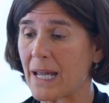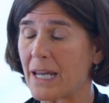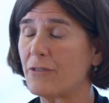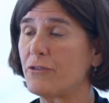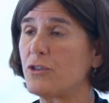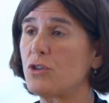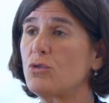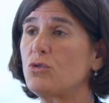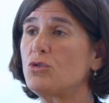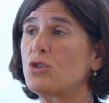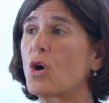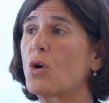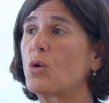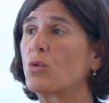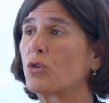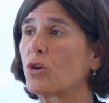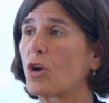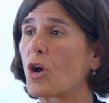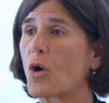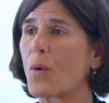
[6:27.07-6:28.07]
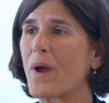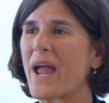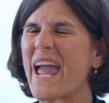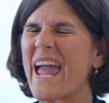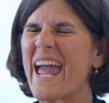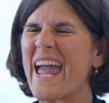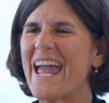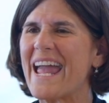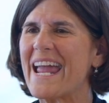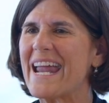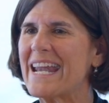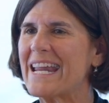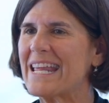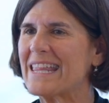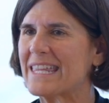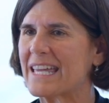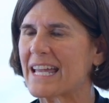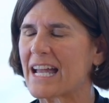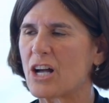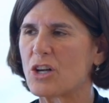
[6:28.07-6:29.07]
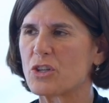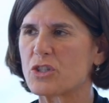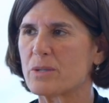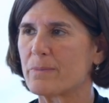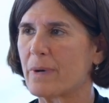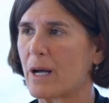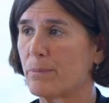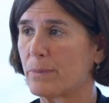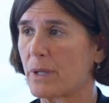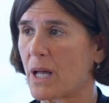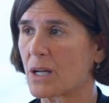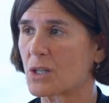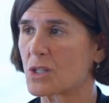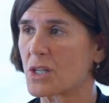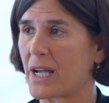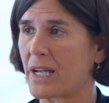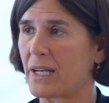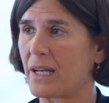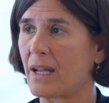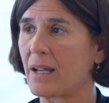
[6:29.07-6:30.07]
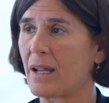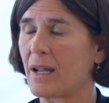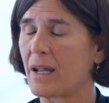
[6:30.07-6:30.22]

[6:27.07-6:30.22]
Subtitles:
and if you don't know anything else about blockchain,